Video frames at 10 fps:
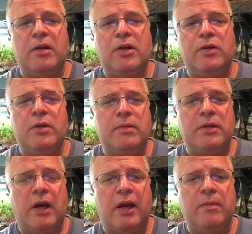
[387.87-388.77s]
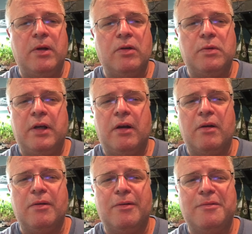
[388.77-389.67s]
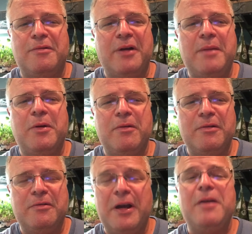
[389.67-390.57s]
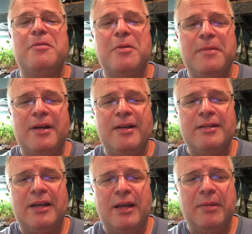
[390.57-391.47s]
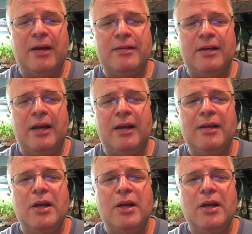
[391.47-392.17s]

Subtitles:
YouTube site, because we had a great group of kids that came out today,